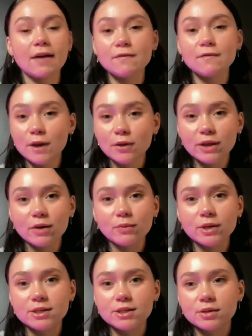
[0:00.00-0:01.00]
I felt
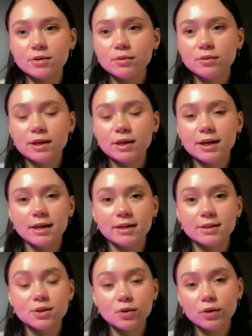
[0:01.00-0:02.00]
that way too,
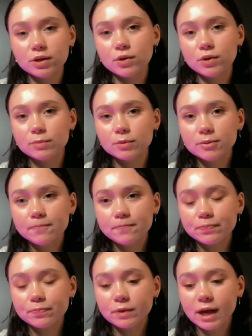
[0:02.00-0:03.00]
and it's totally normal.
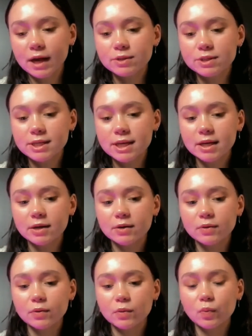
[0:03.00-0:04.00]
I would say
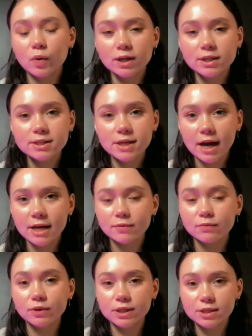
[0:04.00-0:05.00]
once
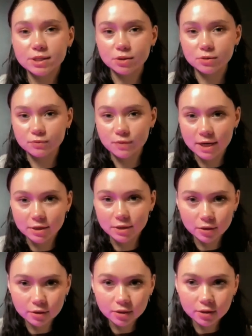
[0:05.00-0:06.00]
I really
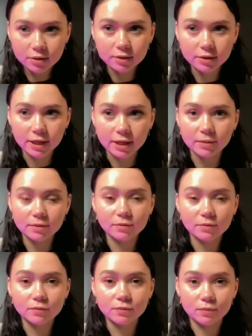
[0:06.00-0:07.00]
surrendered, like
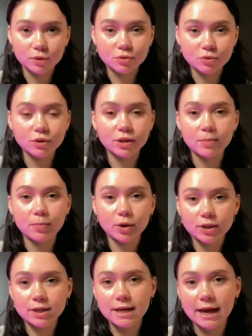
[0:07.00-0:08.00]
truly
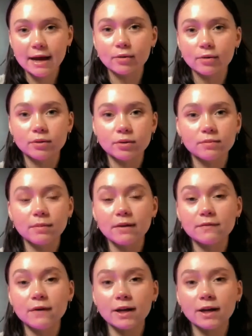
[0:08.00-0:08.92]
put down my